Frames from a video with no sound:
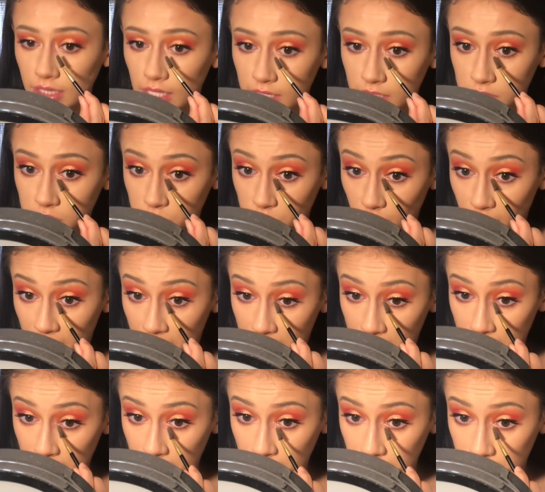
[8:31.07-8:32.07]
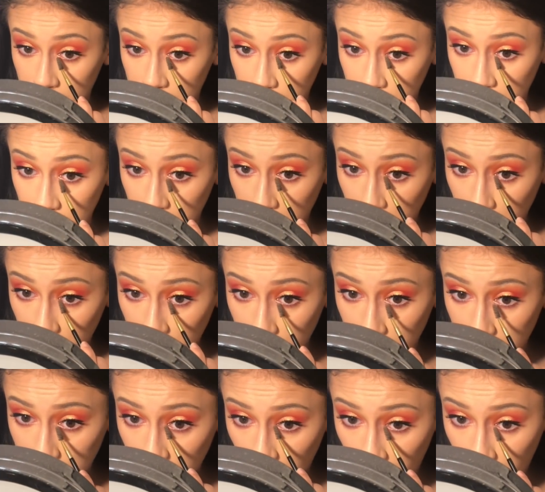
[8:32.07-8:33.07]
Let it dry and just
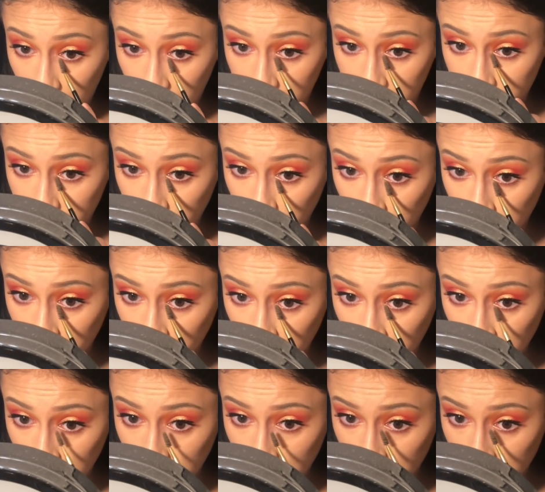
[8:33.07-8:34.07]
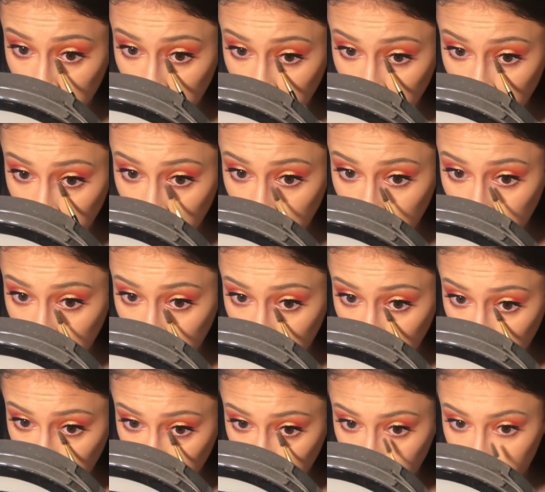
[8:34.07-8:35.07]
take a spoolie,
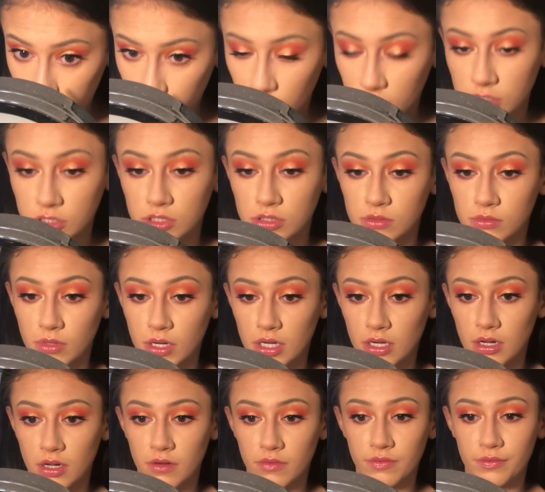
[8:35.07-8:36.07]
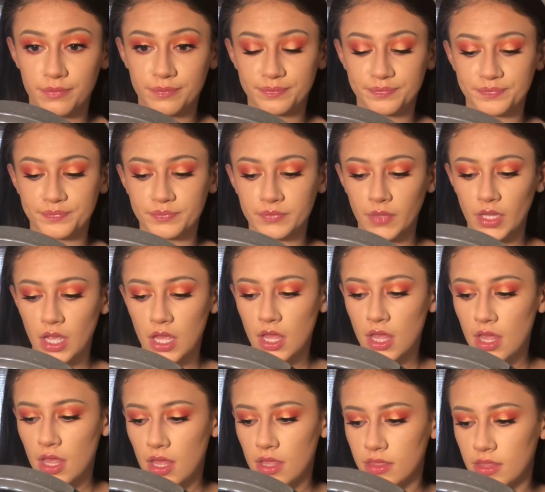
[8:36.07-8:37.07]
and it brushes right off.
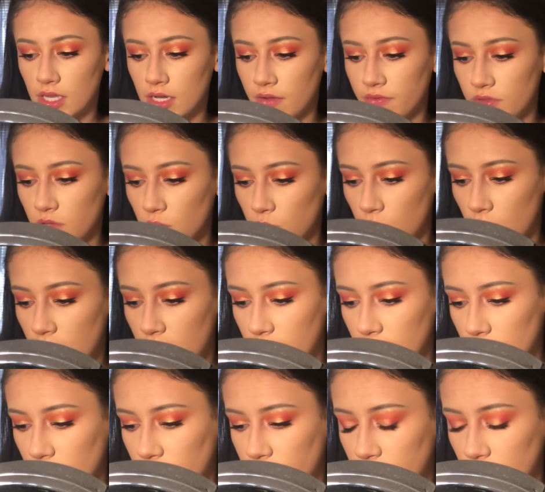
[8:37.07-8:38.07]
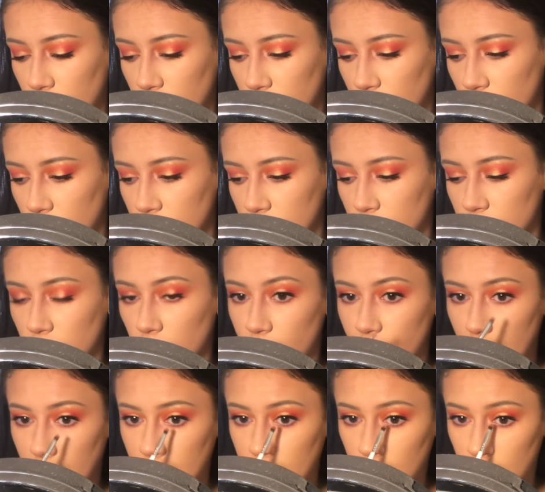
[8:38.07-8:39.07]
Then if you want, even, you can just go
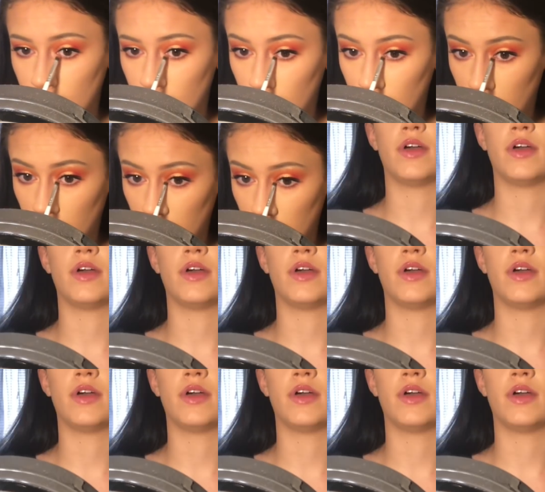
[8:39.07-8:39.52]
back in.